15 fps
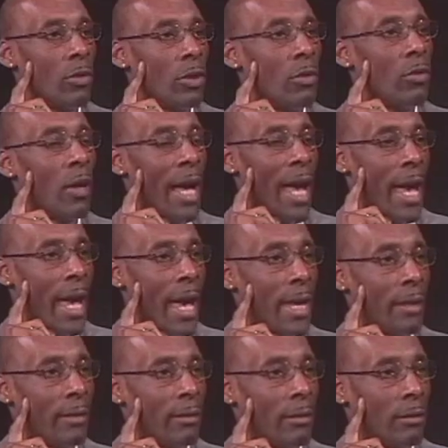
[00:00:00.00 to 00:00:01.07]
you had
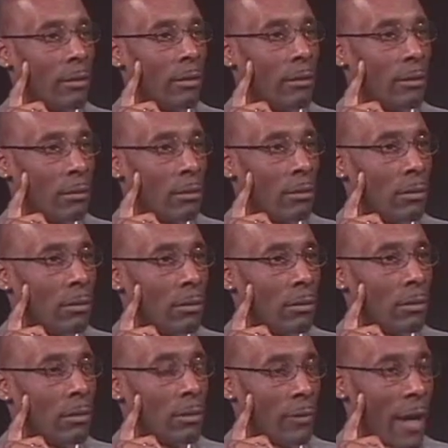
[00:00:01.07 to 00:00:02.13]

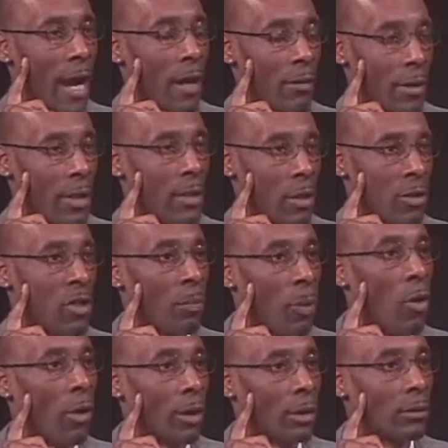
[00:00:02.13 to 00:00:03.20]
as far as support?